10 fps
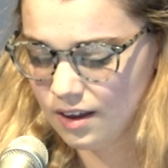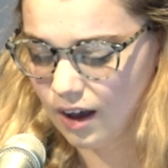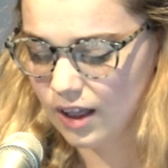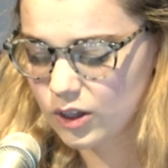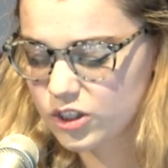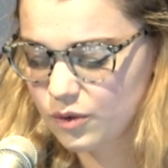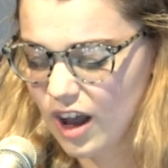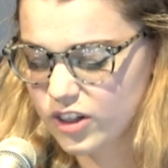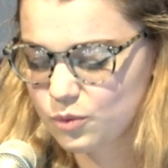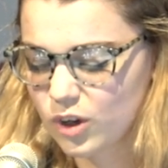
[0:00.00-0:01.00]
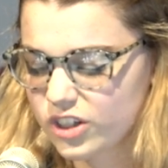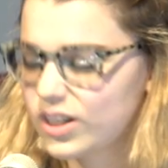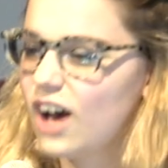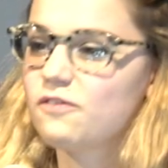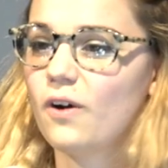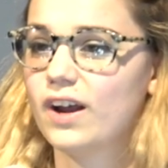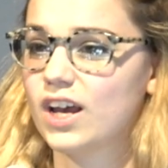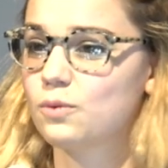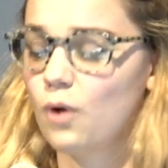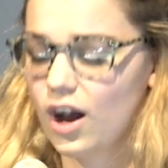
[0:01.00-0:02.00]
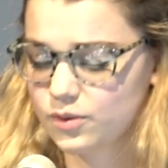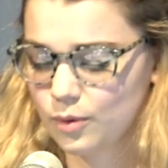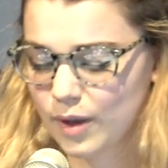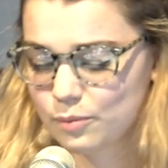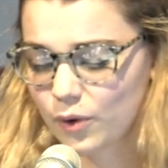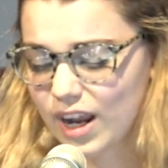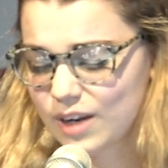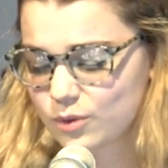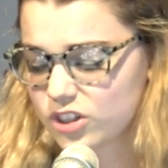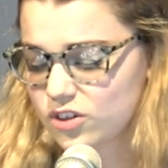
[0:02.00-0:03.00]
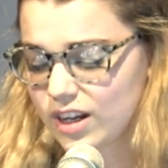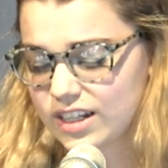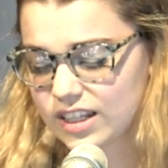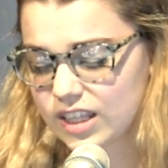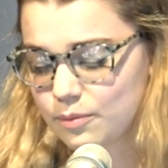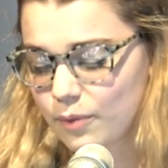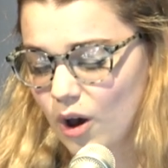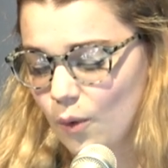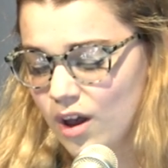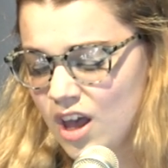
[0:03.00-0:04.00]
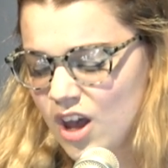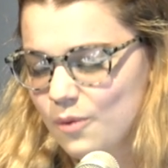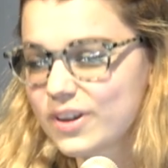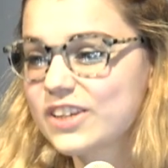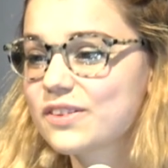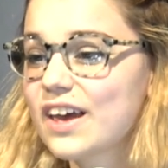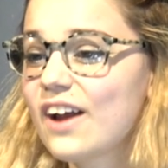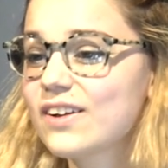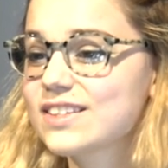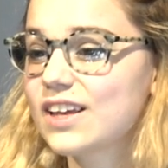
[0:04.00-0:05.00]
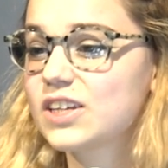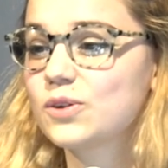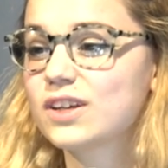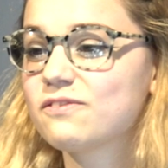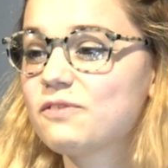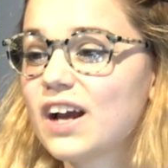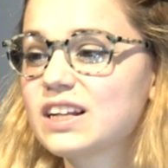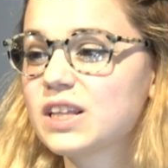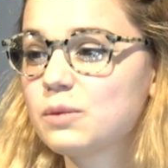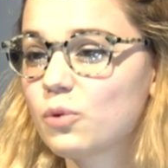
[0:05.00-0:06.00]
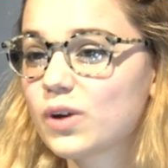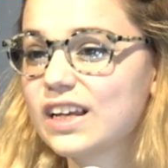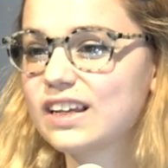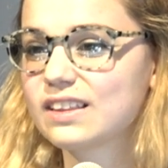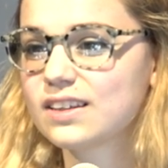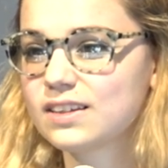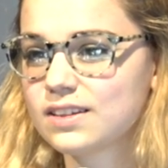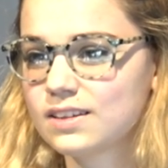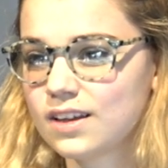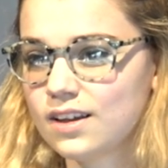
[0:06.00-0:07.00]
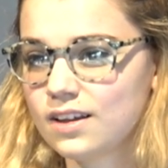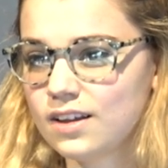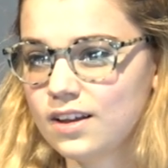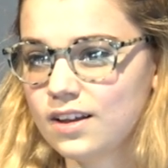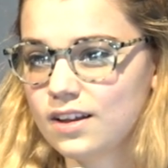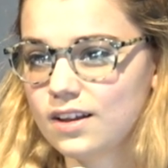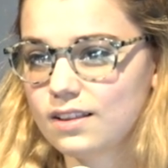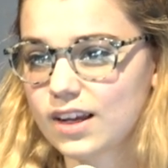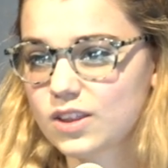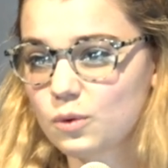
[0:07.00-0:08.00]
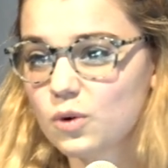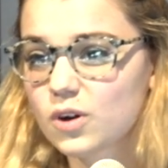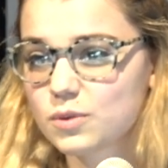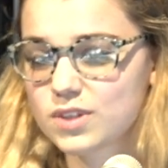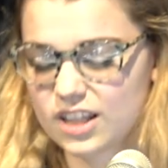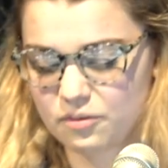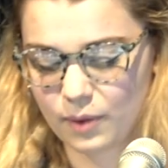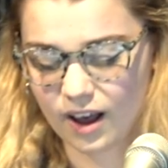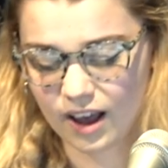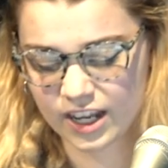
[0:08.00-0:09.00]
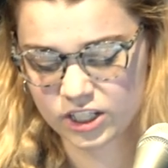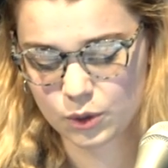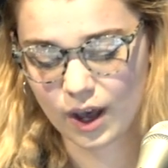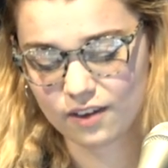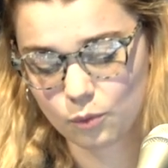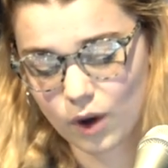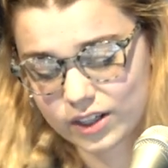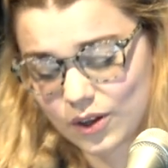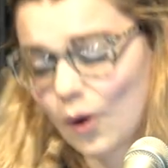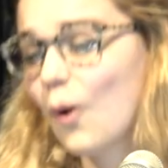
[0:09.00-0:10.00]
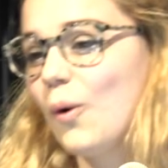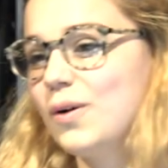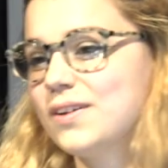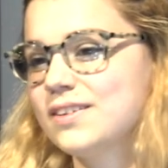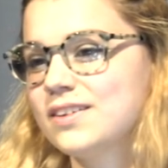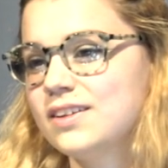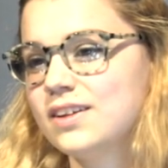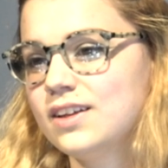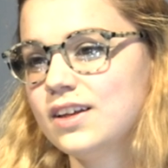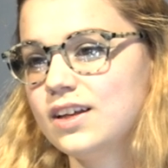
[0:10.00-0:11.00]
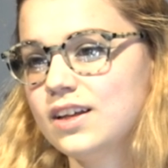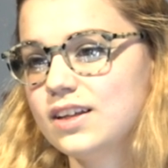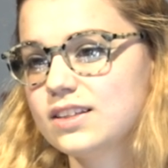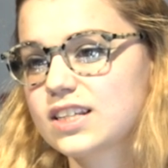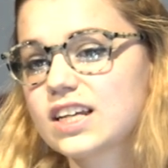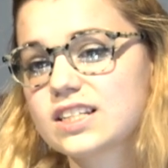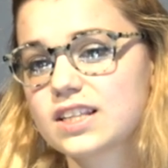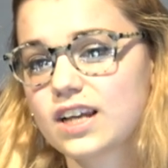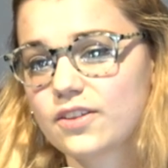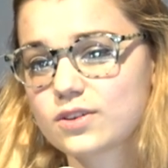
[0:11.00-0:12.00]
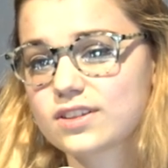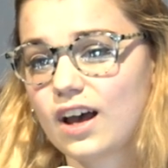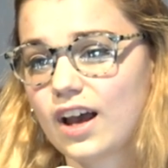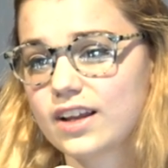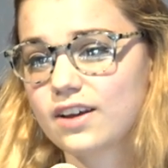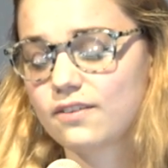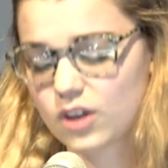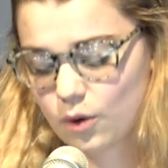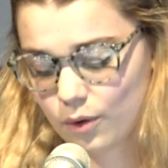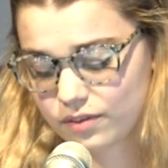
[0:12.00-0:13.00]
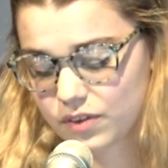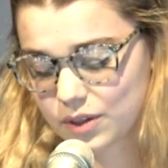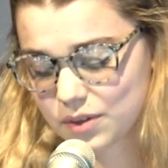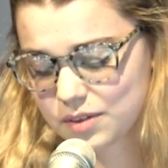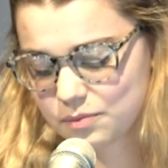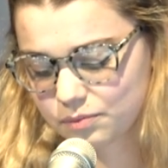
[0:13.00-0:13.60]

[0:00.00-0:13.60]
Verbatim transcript: I looked around and wondered how far I had walked while my brain was stranded in limbo. When you're there, it's like you can finally breathe. Like the world was left behind, you have one goal: to get to the other side of the cornfield.